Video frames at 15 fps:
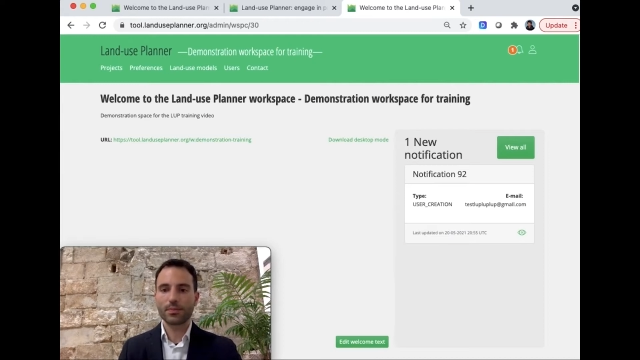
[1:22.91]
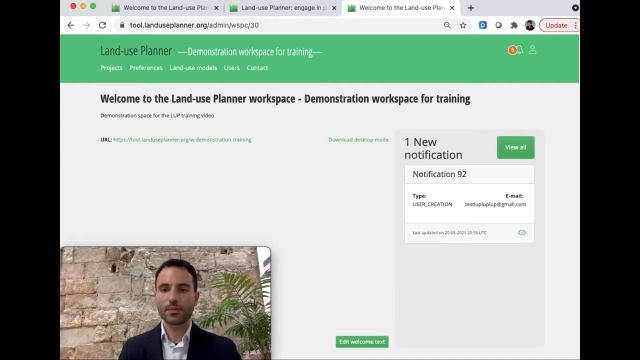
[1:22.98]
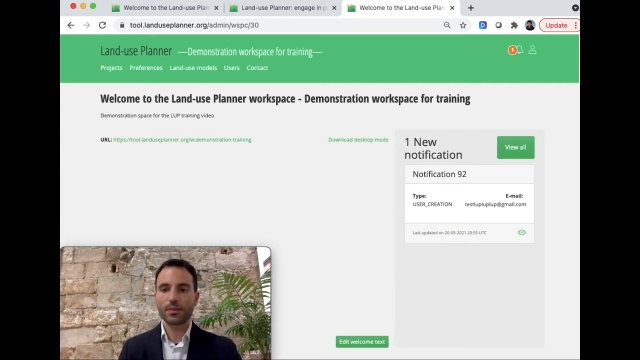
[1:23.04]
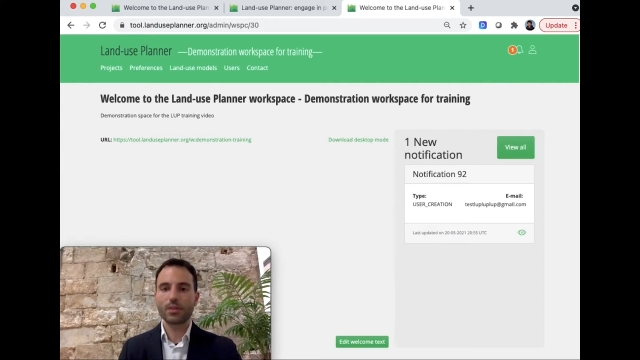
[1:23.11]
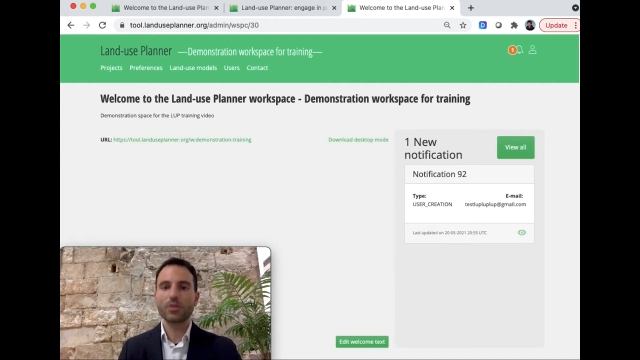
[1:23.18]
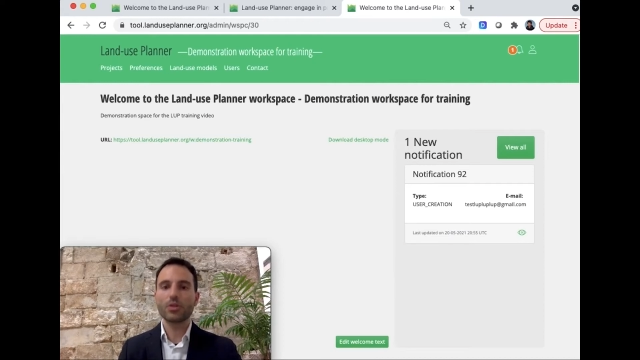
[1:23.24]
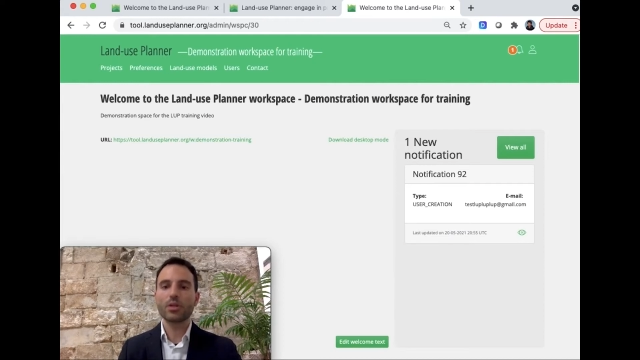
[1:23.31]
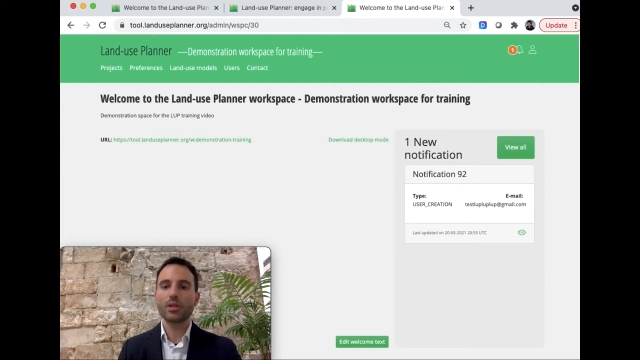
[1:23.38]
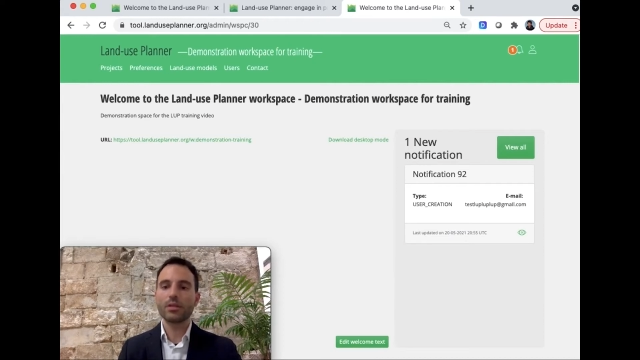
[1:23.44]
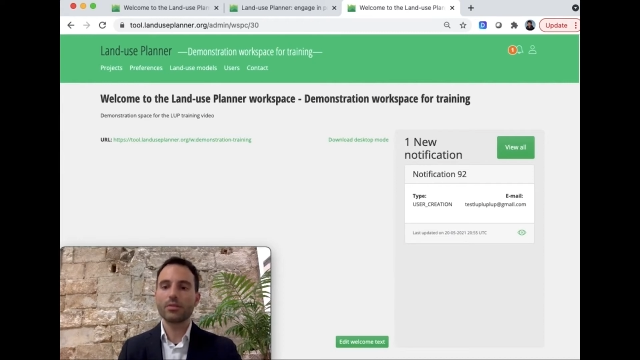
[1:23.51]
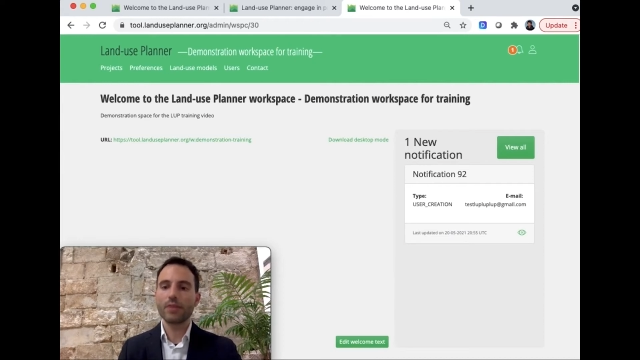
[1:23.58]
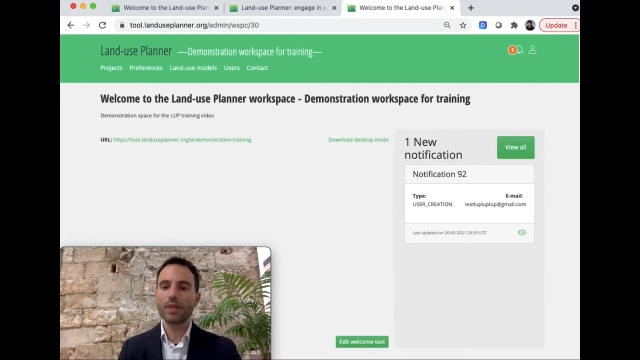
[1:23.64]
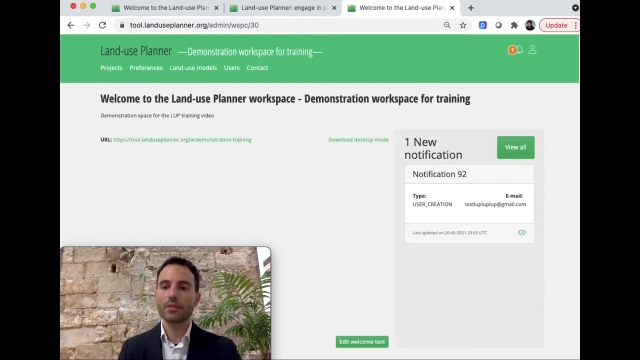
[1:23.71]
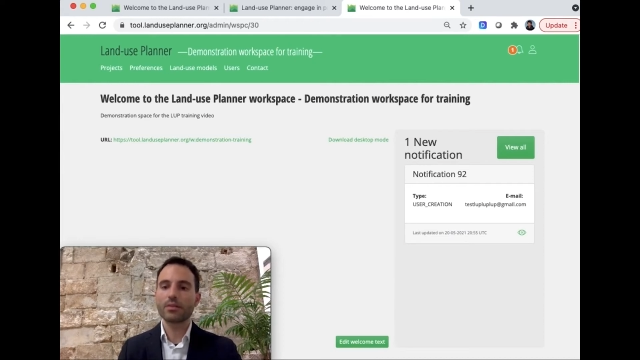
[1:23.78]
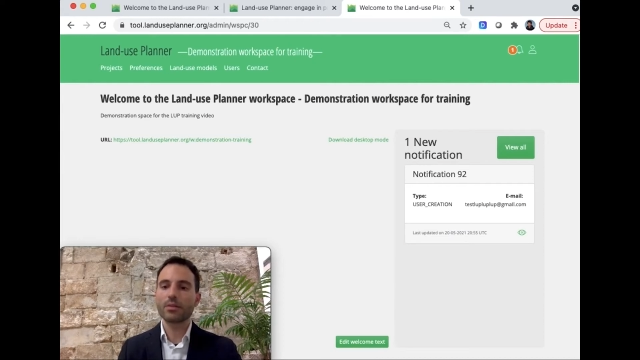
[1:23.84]
You can
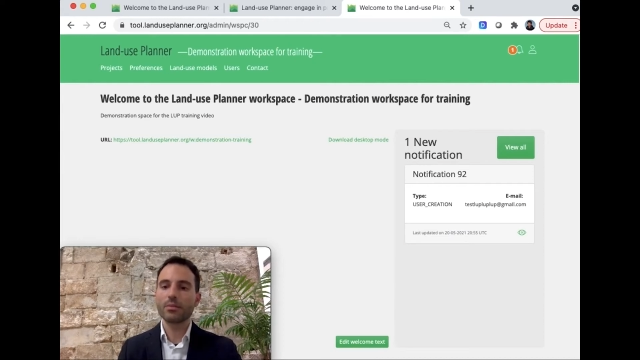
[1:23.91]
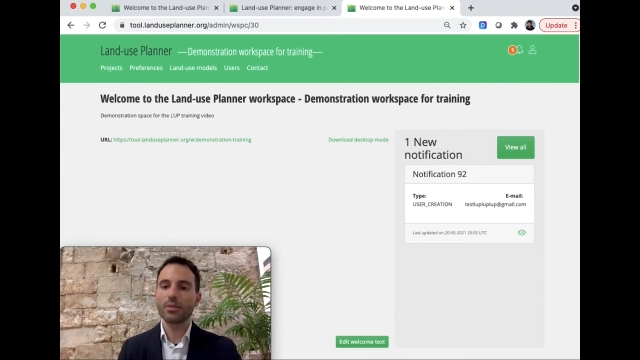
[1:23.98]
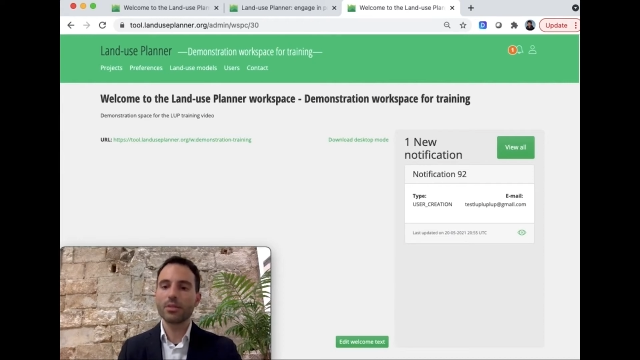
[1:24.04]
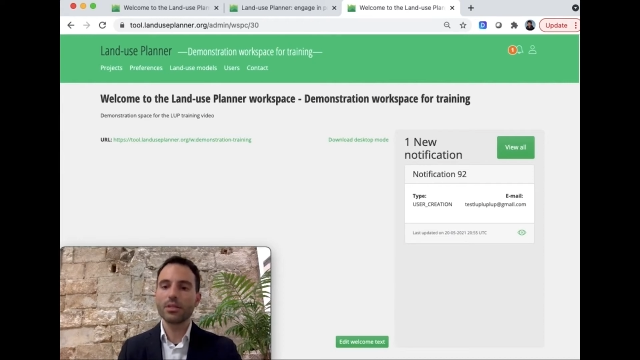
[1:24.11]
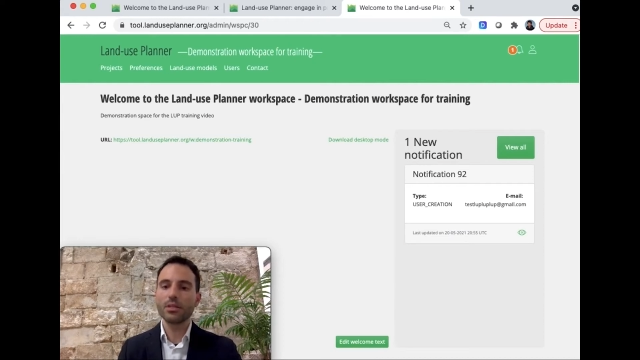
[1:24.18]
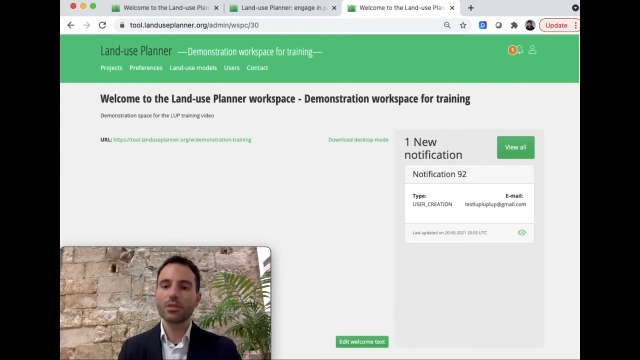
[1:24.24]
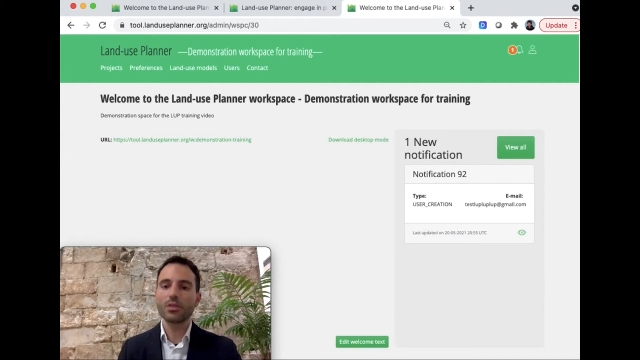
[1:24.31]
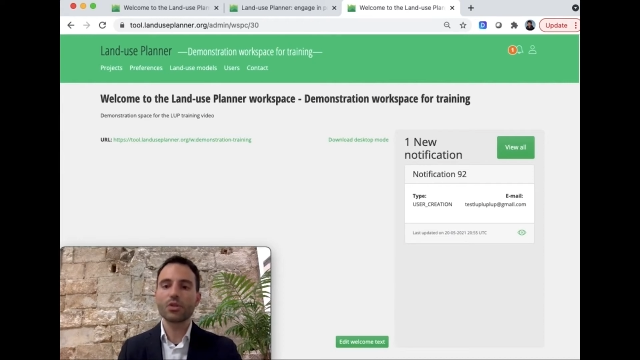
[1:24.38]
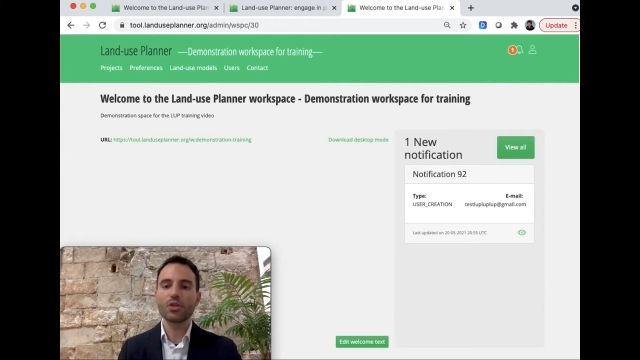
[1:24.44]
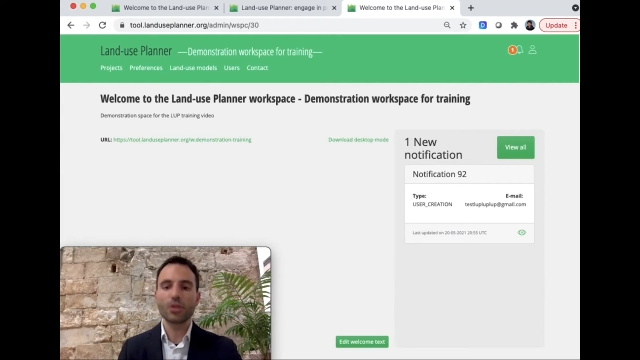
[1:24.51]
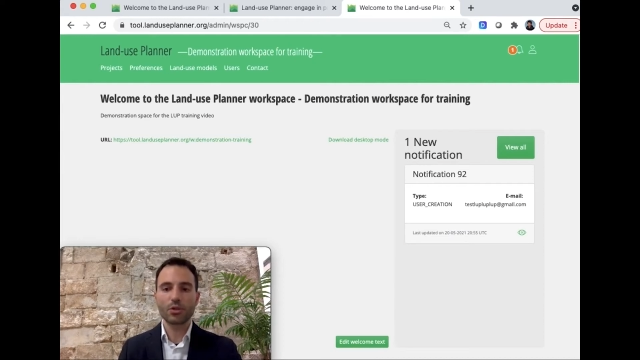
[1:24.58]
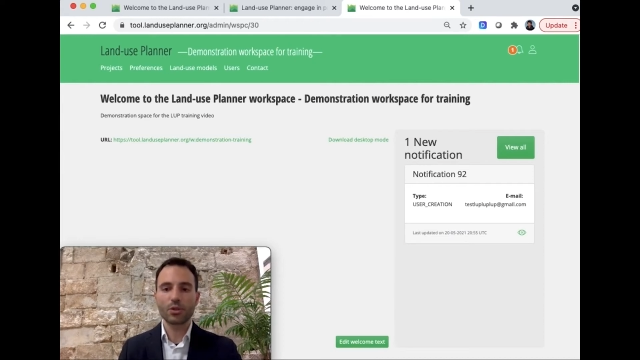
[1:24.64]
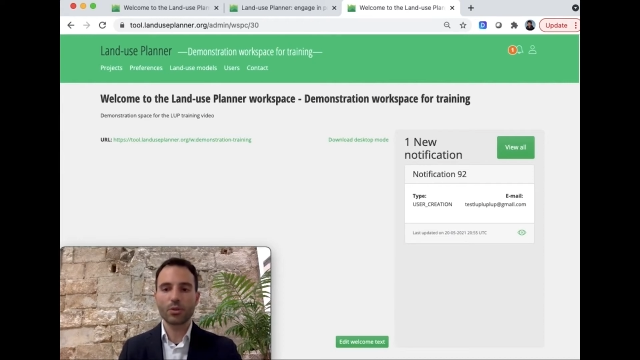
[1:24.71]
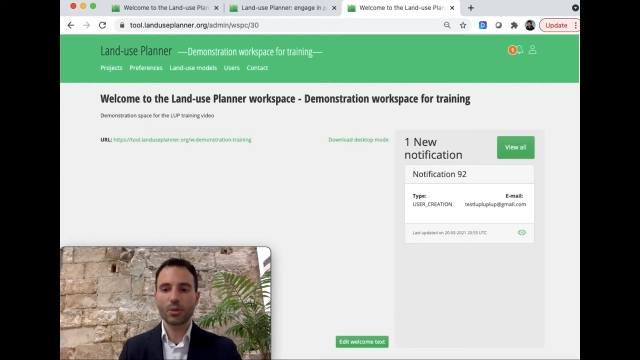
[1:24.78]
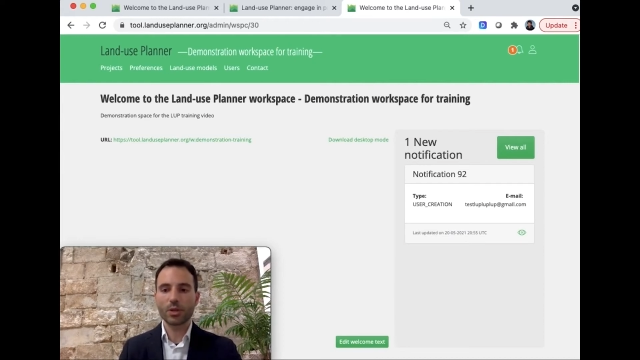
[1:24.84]
invite somebody to join
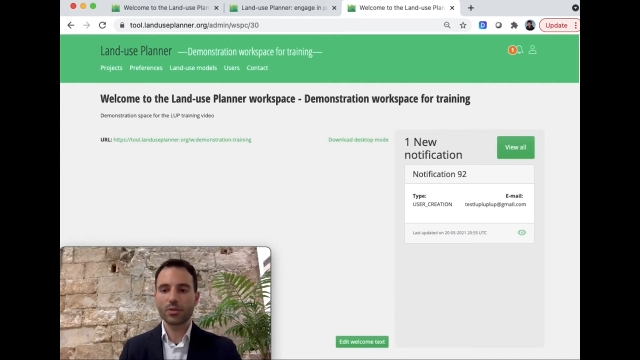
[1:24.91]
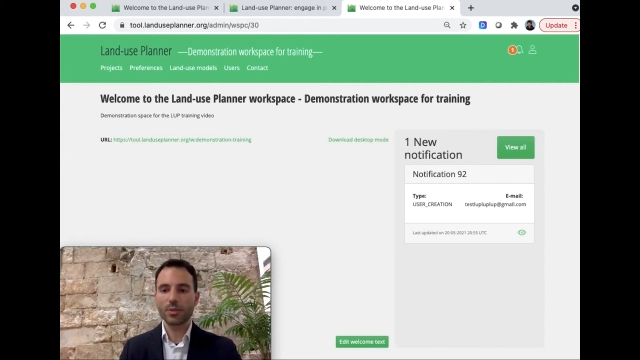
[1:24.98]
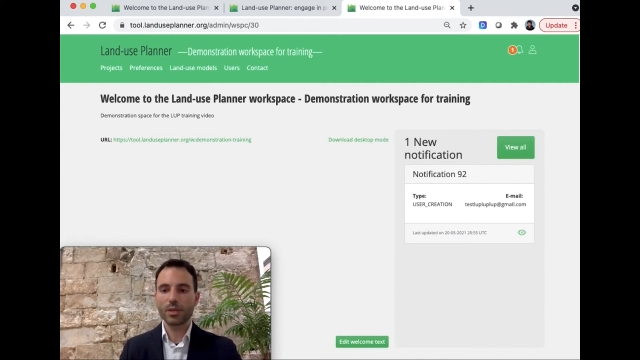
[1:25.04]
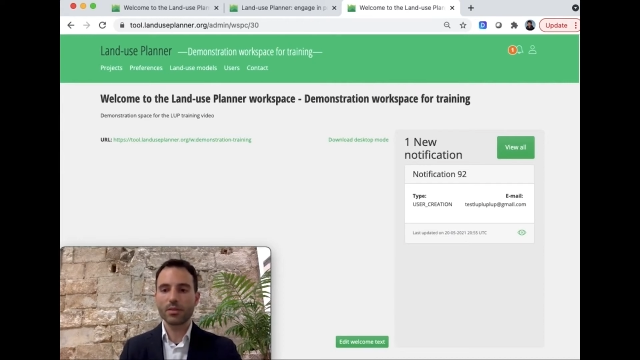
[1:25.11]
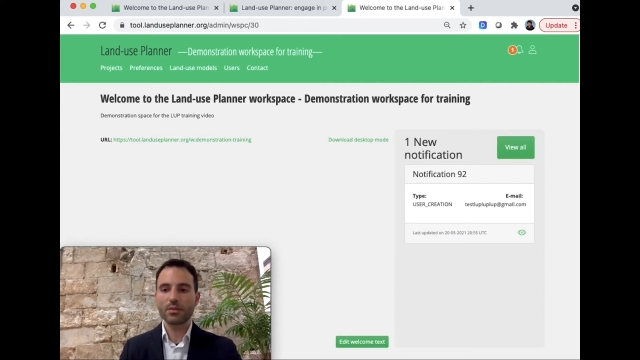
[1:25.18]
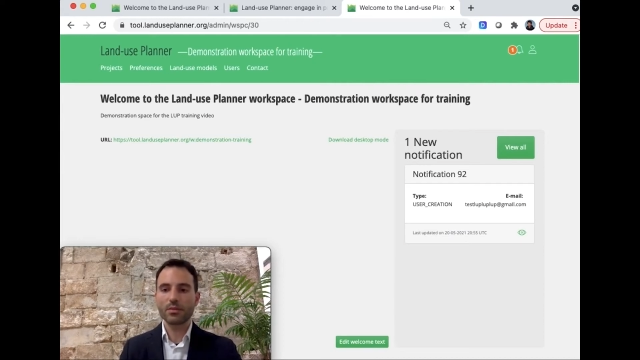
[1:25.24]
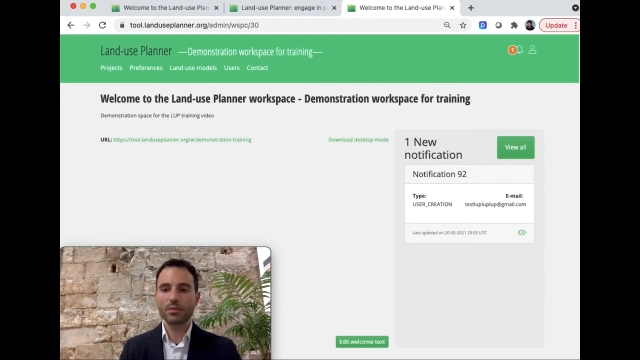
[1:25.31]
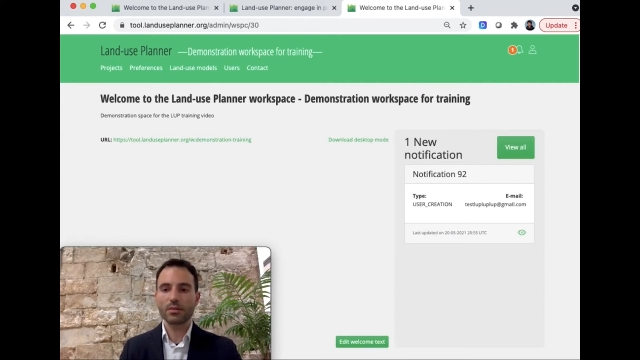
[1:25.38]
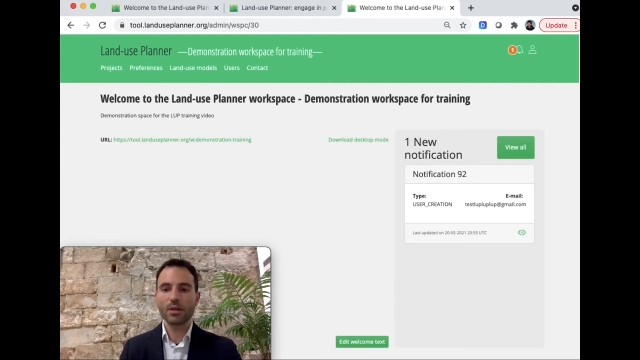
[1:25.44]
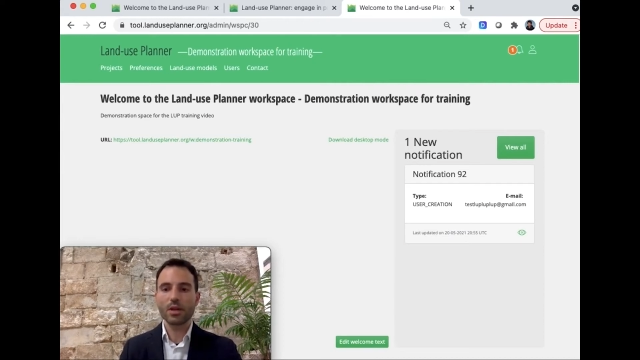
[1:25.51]
your workspace,